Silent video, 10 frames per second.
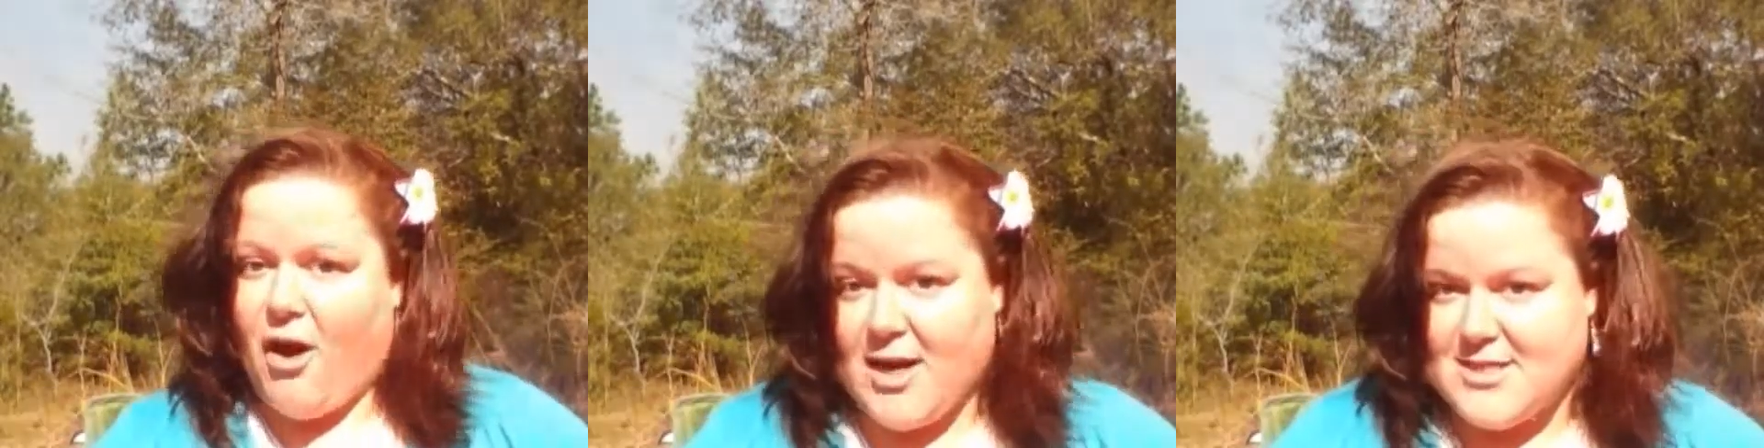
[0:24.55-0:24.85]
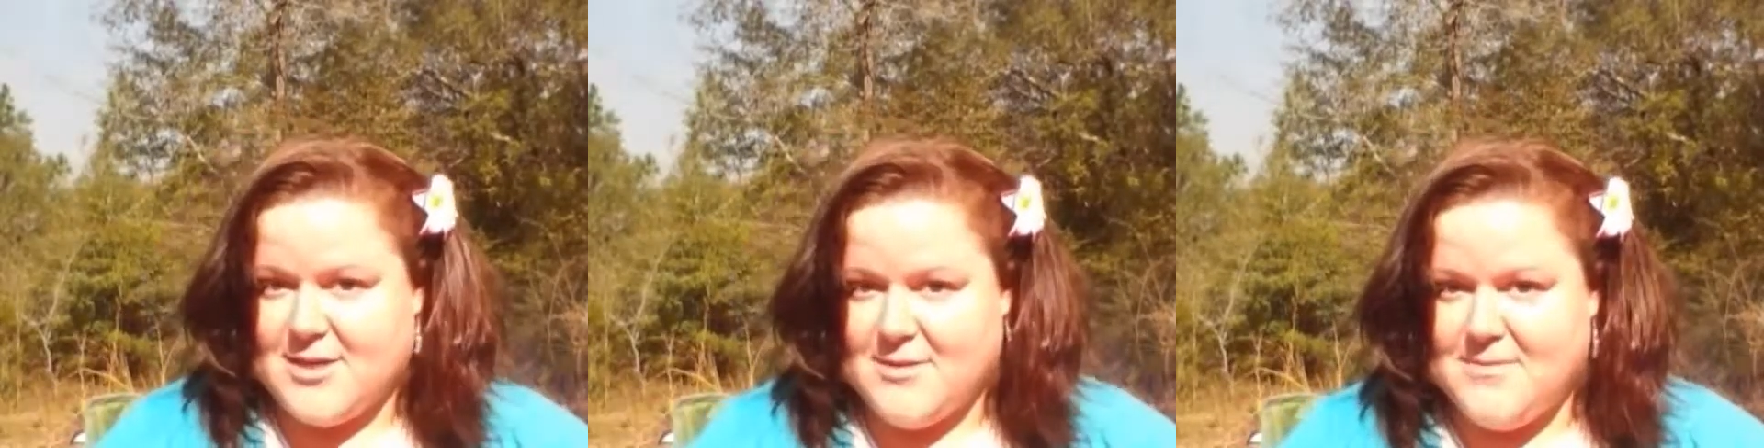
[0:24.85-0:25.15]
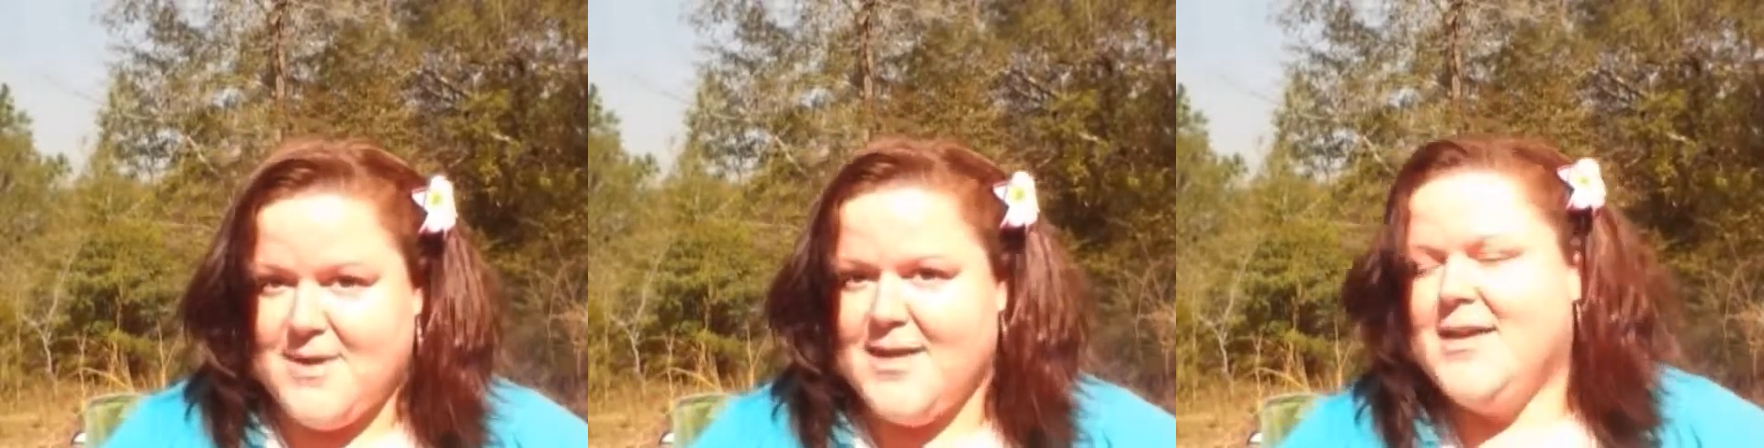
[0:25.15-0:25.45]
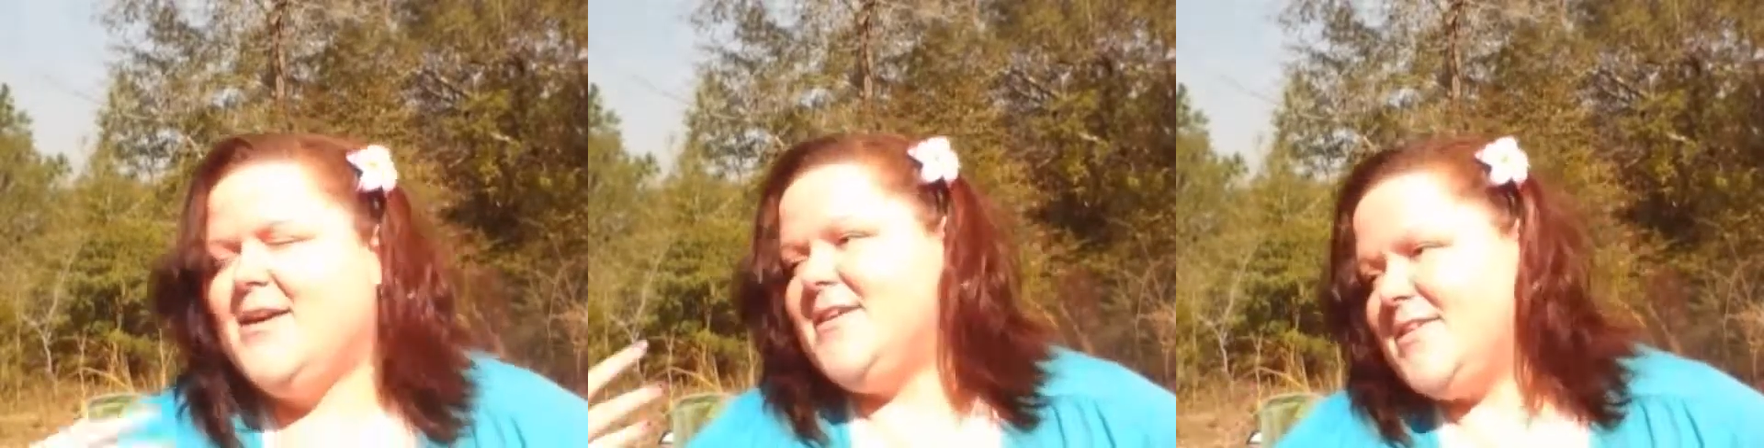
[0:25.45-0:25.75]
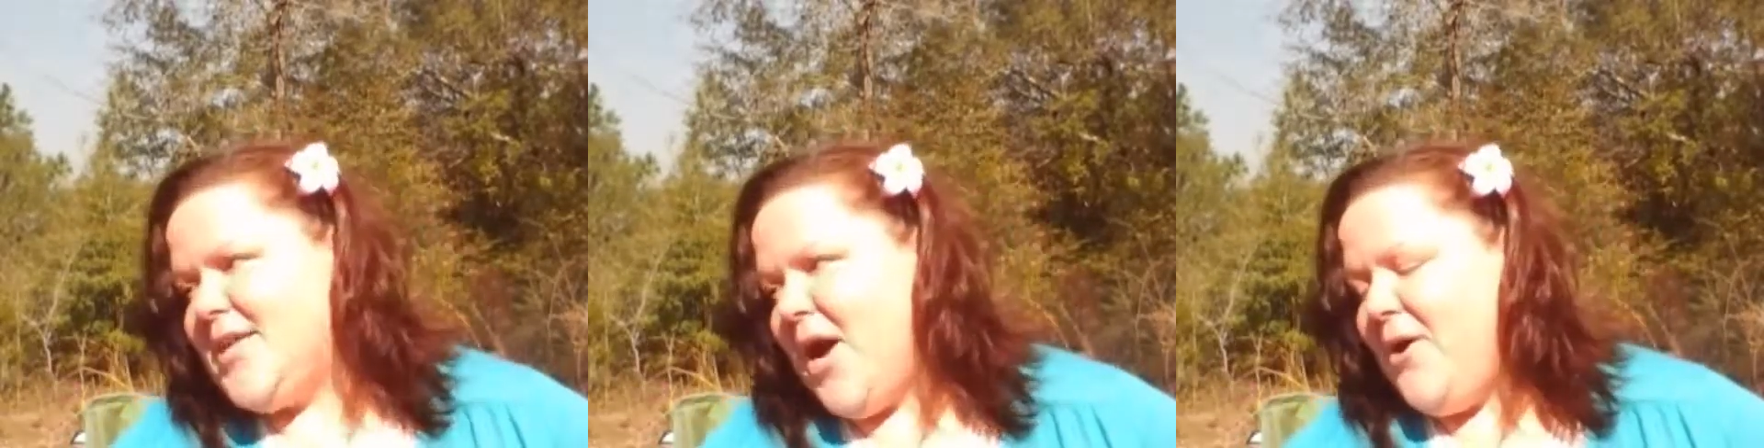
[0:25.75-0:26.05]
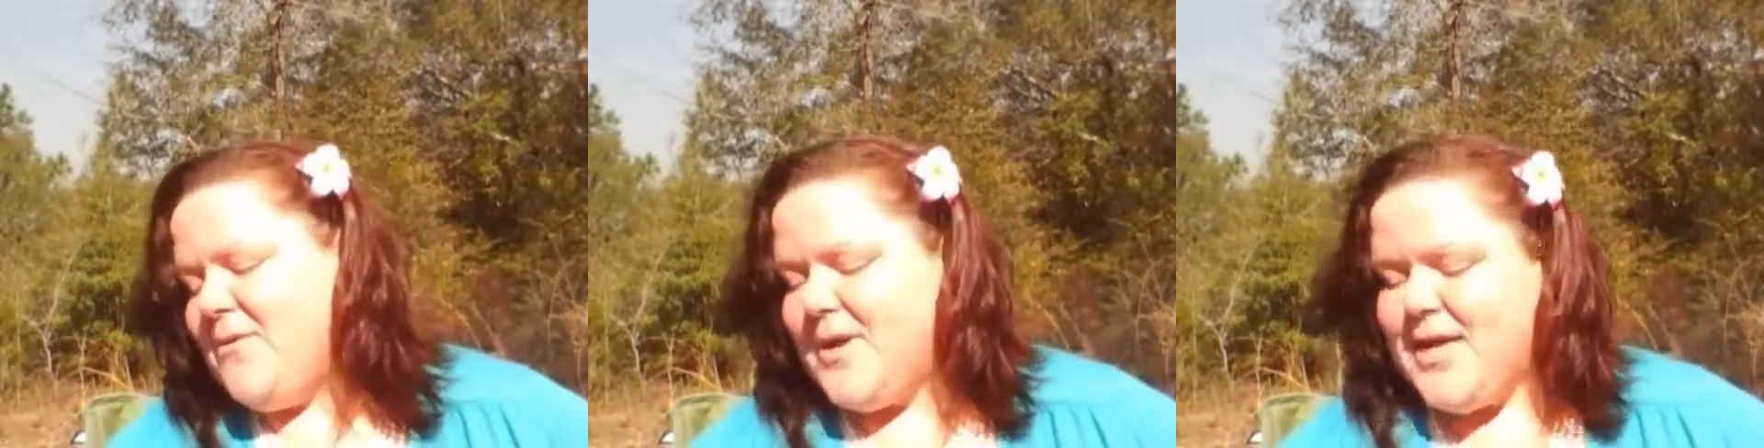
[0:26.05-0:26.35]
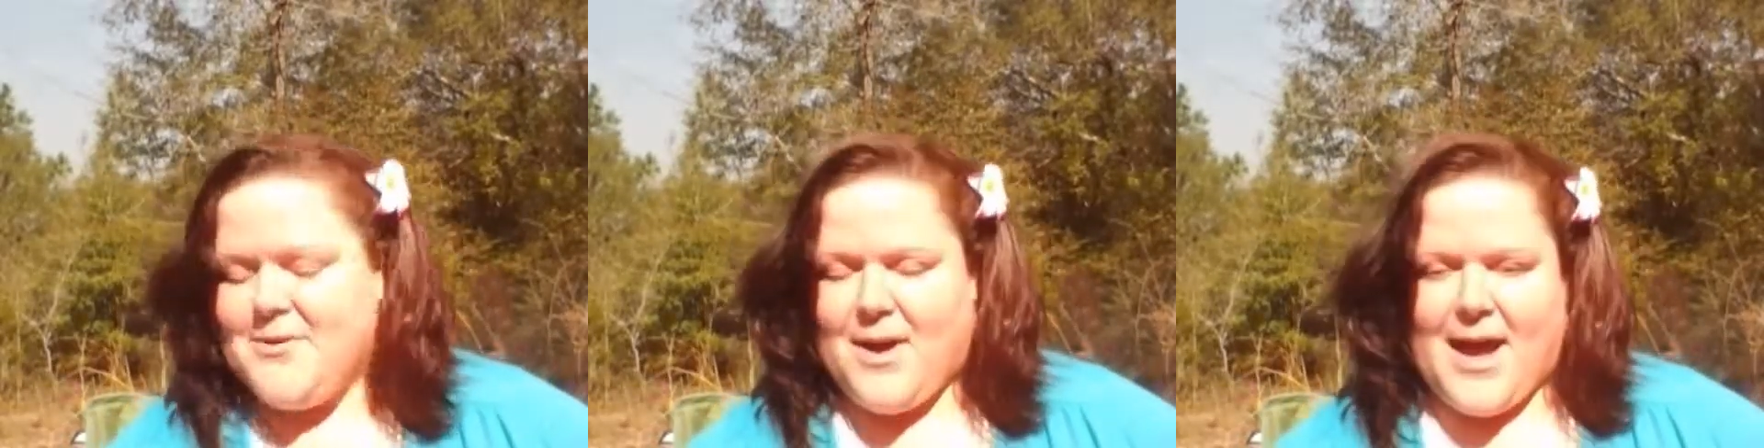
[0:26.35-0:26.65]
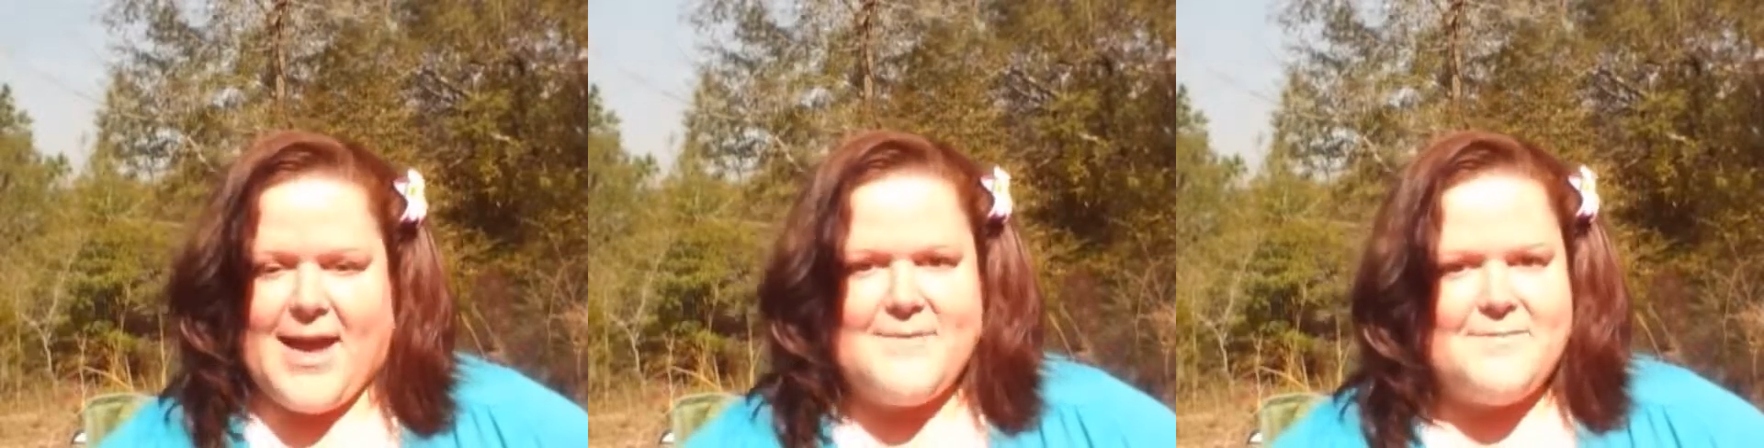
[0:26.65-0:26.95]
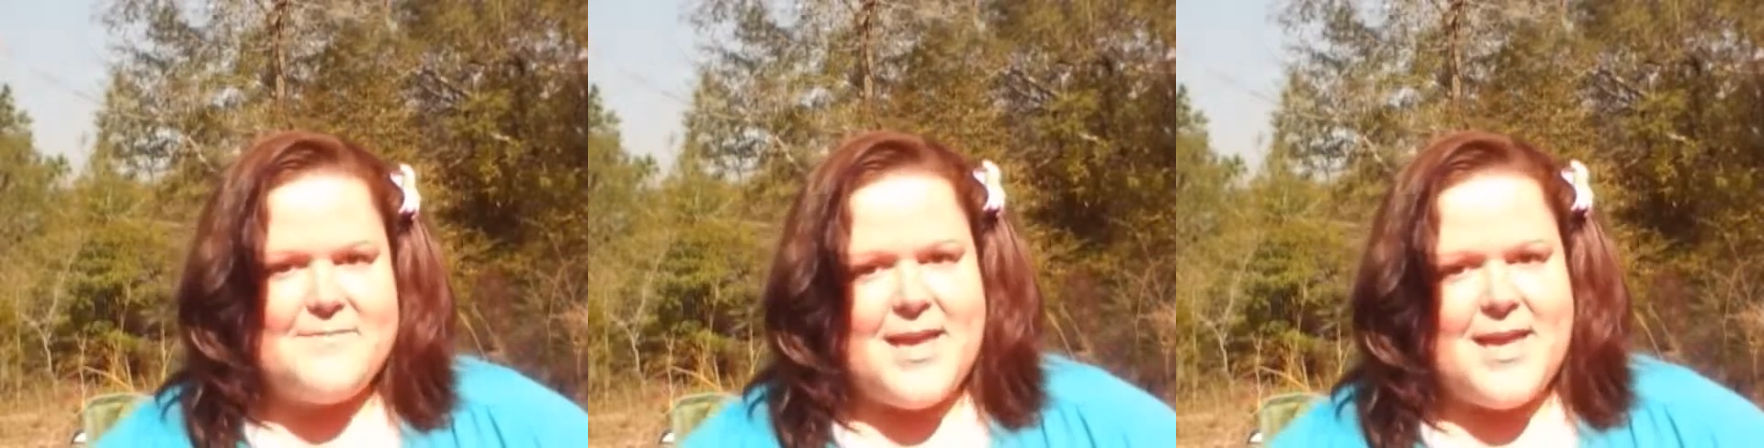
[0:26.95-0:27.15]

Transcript: awesome. So anyway,